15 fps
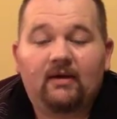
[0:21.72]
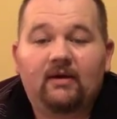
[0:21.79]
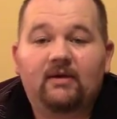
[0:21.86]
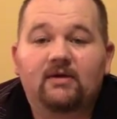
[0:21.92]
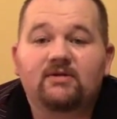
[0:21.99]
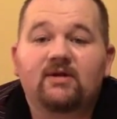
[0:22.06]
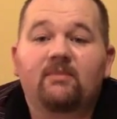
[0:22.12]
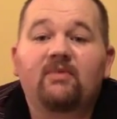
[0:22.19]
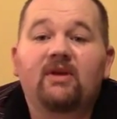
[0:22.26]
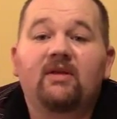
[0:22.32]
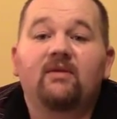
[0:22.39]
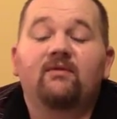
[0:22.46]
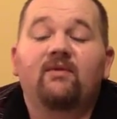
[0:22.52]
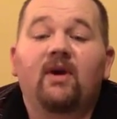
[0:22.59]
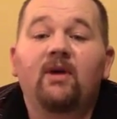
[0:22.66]
There's
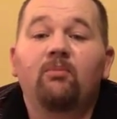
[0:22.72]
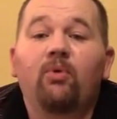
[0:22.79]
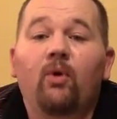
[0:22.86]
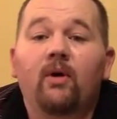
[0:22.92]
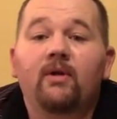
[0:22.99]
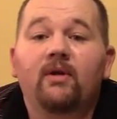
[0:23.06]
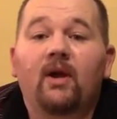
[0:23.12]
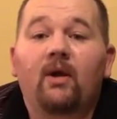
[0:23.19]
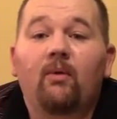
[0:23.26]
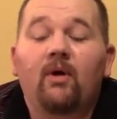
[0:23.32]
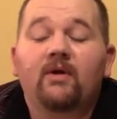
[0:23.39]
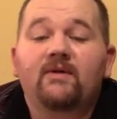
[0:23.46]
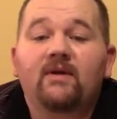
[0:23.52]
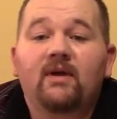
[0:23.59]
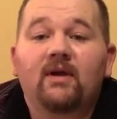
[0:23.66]
something very important that I
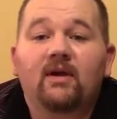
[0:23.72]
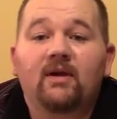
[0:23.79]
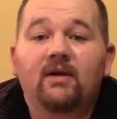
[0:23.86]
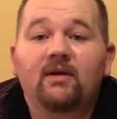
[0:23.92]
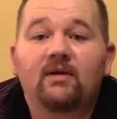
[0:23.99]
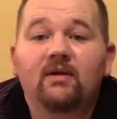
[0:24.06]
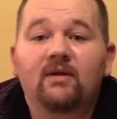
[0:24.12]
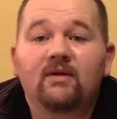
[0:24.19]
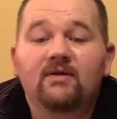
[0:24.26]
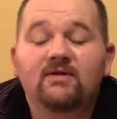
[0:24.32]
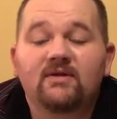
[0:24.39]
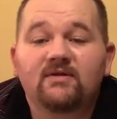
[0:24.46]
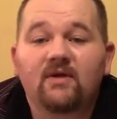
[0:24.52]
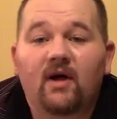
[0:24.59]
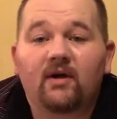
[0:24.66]
want to
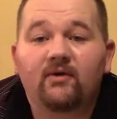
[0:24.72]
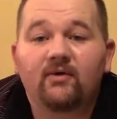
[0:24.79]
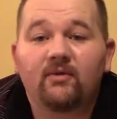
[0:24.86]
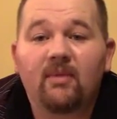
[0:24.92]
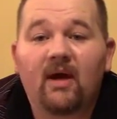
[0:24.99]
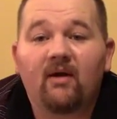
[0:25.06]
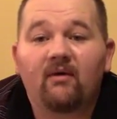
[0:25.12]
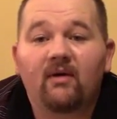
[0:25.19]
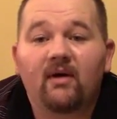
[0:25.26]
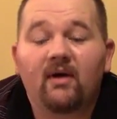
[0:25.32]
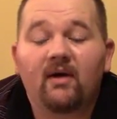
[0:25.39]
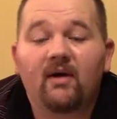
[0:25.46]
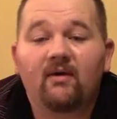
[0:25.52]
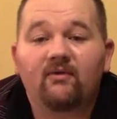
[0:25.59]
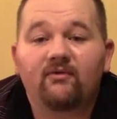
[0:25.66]
talk to you about
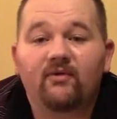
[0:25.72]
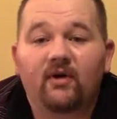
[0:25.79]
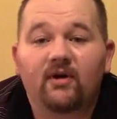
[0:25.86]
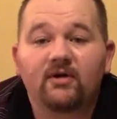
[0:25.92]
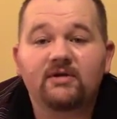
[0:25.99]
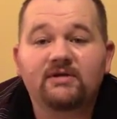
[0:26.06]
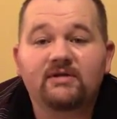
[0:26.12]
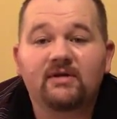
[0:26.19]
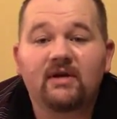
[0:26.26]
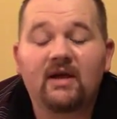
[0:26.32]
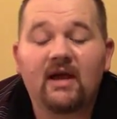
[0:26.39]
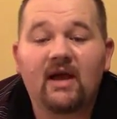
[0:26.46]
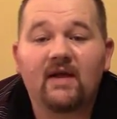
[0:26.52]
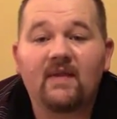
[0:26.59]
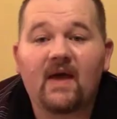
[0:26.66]
first,
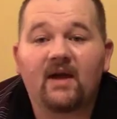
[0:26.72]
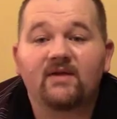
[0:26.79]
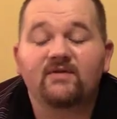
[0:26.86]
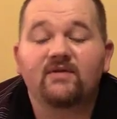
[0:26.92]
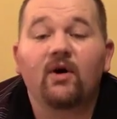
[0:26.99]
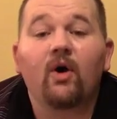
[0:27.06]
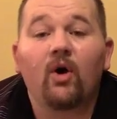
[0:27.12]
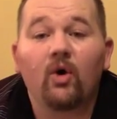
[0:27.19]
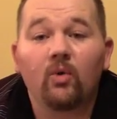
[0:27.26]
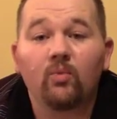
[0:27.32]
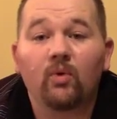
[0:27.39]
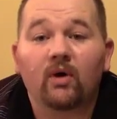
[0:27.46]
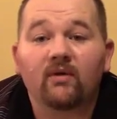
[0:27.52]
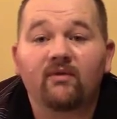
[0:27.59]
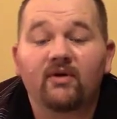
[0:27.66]
and that is the
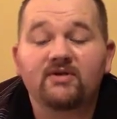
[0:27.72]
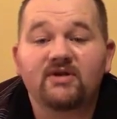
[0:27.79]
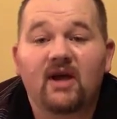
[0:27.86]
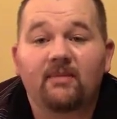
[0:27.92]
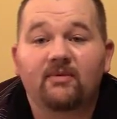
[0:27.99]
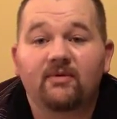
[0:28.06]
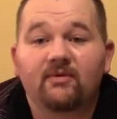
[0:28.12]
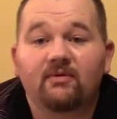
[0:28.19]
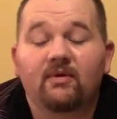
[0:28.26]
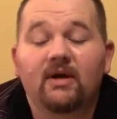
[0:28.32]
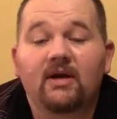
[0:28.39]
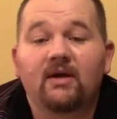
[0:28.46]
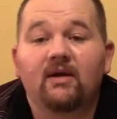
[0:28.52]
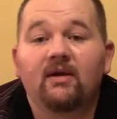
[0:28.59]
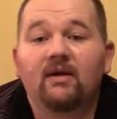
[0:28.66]
homework for chapter
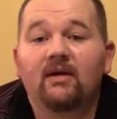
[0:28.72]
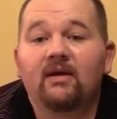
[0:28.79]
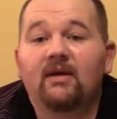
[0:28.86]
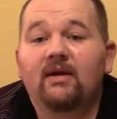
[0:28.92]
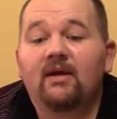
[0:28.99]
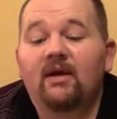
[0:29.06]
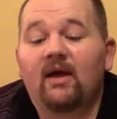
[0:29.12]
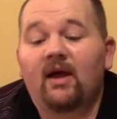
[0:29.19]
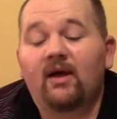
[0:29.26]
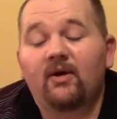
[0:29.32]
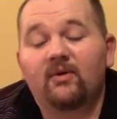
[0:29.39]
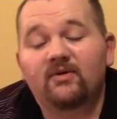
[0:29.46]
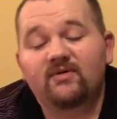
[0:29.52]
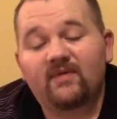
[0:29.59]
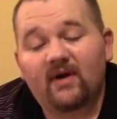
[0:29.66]
3. I
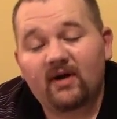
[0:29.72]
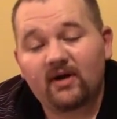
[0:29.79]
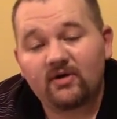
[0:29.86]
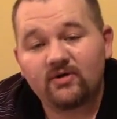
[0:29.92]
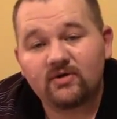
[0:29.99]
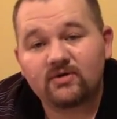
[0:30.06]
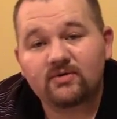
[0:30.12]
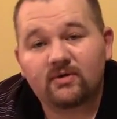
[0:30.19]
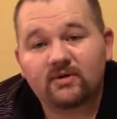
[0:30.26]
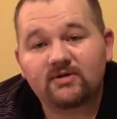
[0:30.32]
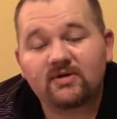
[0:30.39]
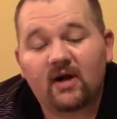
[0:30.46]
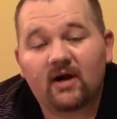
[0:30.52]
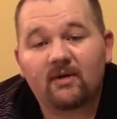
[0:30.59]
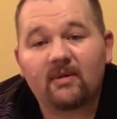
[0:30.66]
know it's very unusual to
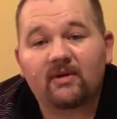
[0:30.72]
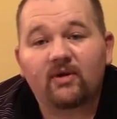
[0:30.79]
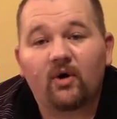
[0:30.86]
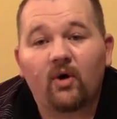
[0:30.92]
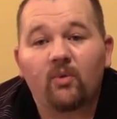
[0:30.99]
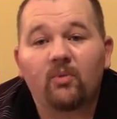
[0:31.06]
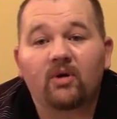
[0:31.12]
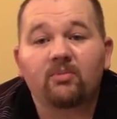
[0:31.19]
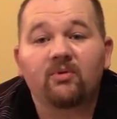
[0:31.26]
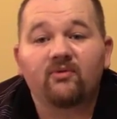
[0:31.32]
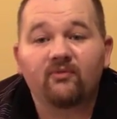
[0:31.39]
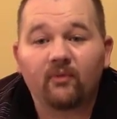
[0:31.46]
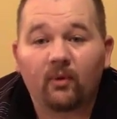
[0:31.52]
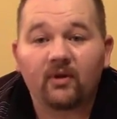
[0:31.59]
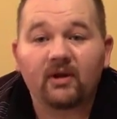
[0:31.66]
talk about the homework
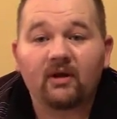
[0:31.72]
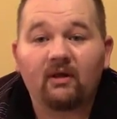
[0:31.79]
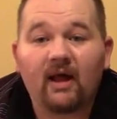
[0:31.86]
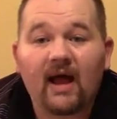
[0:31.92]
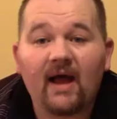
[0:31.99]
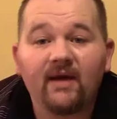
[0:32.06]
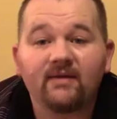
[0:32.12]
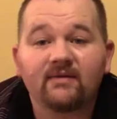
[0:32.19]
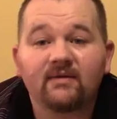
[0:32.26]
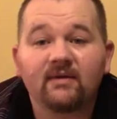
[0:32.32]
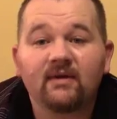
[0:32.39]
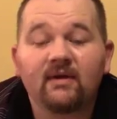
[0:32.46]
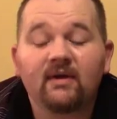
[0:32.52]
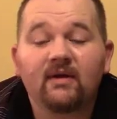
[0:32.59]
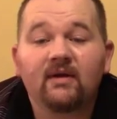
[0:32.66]
before the class,
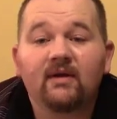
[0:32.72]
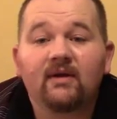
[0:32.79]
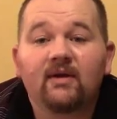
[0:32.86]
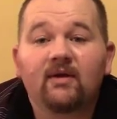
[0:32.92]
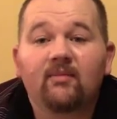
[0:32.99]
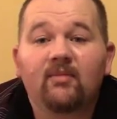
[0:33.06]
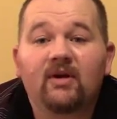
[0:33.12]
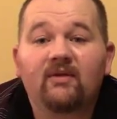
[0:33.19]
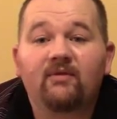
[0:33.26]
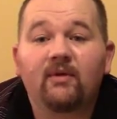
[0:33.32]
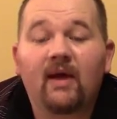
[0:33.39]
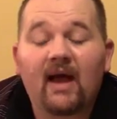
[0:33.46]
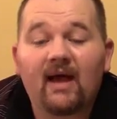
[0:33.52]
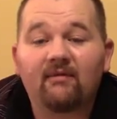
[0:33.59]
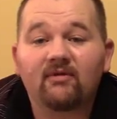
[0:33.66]
but if you
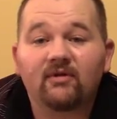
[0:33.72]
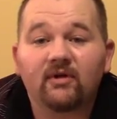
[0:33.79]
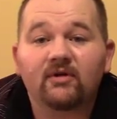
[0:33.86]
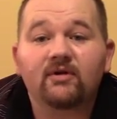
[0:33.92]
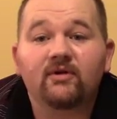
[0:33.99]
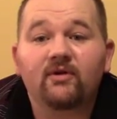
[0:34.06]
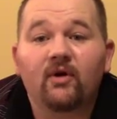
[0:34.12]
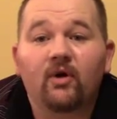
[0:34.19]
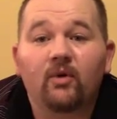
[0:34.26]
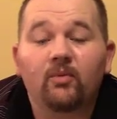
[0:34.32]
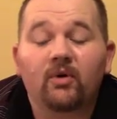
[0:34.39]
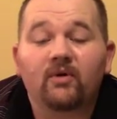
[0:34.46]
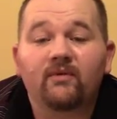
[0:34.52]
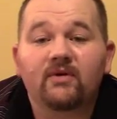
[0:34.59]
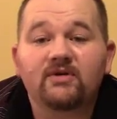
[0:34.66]
haven't looked at the
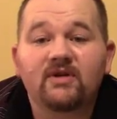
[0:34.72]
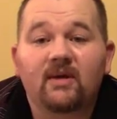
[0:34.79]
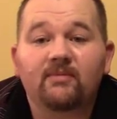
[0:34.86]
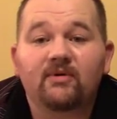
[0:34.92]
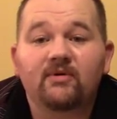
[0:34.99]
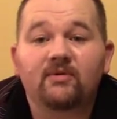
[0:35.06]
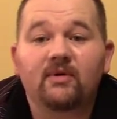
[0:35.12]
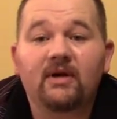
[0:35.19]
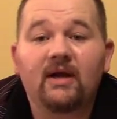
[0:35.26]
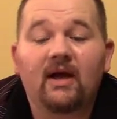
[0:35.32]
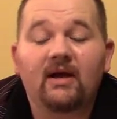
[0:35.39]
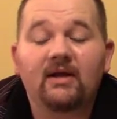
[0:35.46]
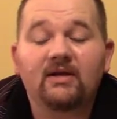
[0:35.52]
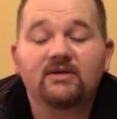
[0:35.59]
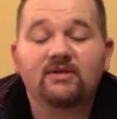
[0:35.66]
homework for chapter 3,
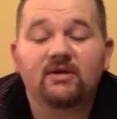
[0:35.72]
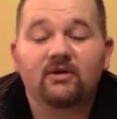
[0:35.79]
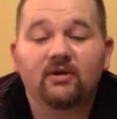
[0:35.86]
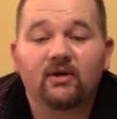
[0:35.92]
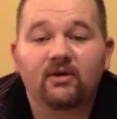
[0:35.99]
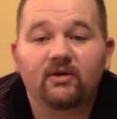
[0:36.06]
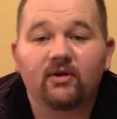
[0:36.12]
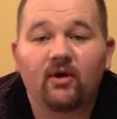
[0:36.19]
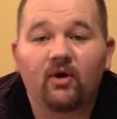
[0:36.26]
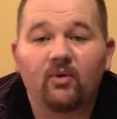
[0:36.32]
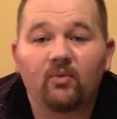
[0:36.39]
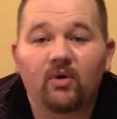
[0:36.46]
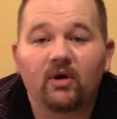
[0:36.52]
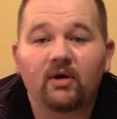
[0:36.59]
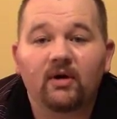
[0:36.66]
I need you to look at the
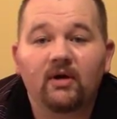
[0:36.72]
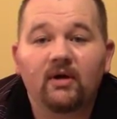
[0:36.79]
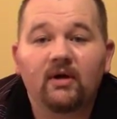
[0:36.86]
homework.